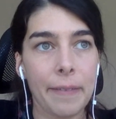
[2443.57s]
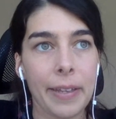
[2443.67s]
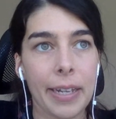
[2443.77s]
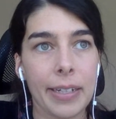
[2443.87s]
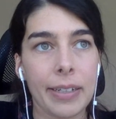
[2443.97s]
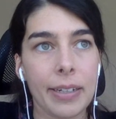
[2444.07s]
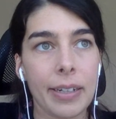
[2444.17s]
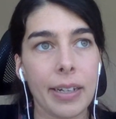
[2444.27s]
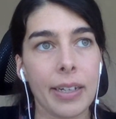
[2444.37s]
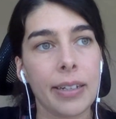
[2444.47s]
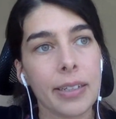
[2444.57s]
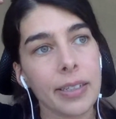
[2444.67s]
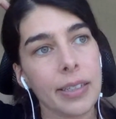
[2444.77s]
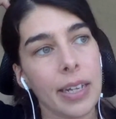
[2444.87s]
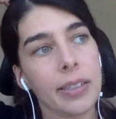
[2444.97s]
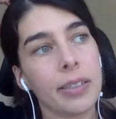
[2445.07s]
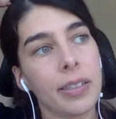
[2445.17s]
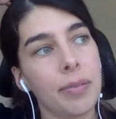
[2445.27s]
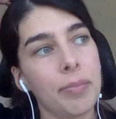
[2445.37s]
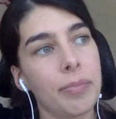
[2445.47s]
and I think that
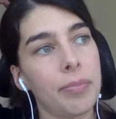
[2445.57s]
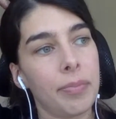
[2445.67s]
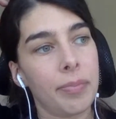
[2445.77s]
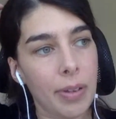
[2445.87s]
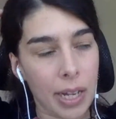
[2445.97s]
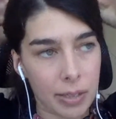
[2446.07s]
has